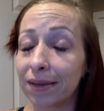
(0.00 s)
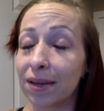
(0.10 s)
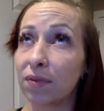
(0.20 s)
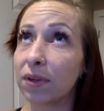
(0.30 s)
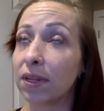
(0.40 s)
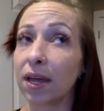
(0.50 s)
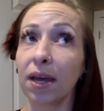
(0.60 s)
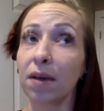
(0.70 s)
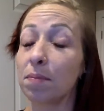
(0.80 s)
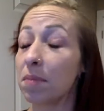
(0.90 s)
even
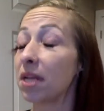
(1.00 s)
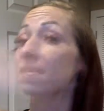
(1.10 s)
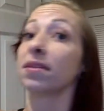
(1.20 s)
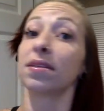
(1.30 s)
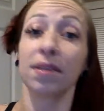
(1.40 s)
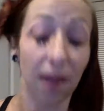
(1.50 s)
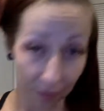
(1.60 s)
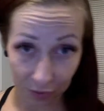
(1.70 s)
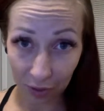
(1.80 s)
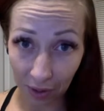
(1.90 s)
like months
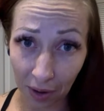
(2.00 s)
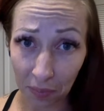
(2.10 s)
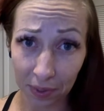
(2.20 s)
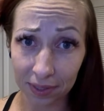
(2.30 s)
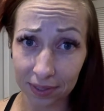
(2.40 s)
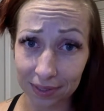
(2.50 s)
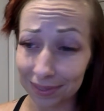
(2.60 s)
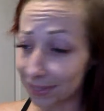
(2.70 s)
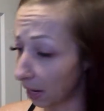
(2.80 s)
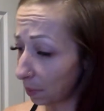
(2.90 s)
after I would
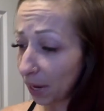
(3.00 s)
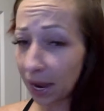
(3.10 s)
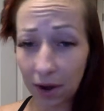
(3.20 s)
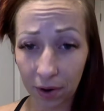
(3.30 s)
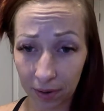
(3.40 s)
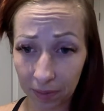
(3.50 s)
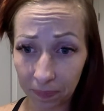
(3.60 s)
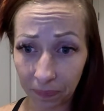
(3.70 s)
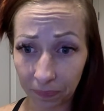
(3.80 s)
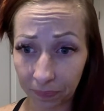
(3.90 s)
dye my hair,
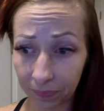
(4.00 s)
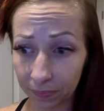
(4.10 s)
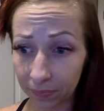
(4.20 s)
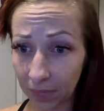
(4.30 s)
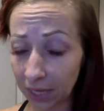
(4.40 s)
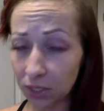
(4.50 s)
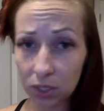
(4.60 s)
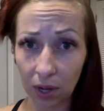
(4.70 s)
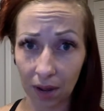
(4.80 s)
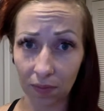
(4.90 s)
I'd
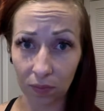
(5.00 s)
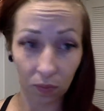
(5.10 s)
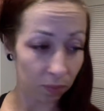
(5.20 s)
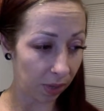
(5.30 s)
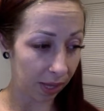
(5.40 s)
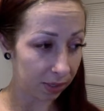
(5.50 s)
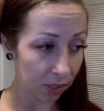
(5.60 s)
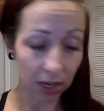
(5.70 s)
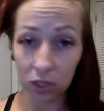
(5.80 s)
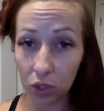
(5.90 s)
still have like
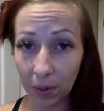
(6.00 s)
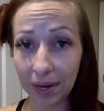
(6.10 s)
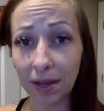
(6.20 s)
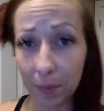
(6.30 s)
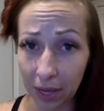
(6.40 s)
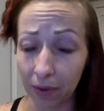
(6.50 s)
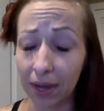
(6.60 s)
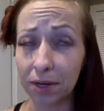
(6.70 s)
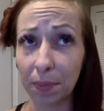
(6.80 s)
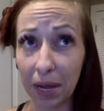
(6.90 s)
tons of red coming out. I
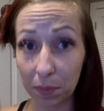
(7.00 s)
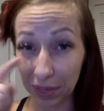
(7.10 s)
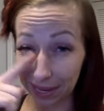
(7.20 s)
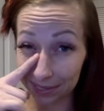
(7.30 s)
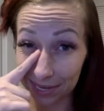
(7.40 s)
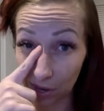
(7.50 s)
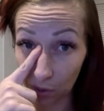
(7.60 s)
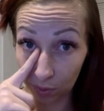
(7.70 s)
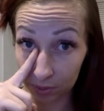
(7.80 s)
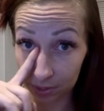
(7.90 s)
had to buy a black
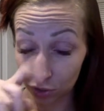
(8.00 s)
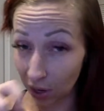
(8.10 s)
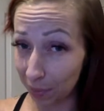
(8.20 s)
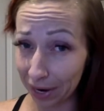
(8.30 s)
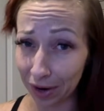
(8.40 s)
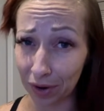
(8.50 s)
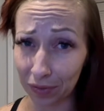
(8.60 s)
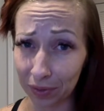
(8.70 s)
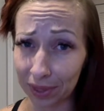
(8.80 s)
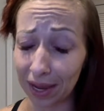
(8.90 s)
towel to dry my hair off
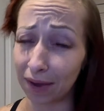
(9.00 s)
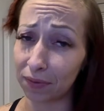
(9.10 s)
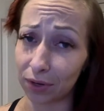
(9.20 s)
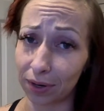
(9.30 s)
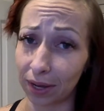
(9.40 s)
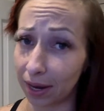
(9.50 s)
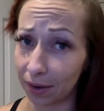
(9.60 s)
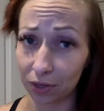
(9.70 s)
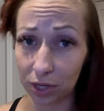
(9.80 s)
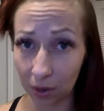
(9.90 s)
with after I get out
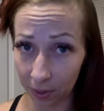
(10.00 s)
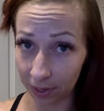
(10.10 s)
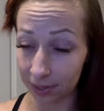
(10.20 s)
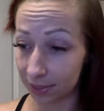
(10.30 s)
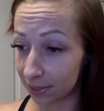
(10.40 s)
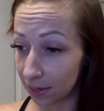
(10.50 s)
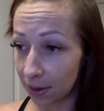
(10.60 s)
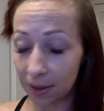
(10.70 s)
of the shower because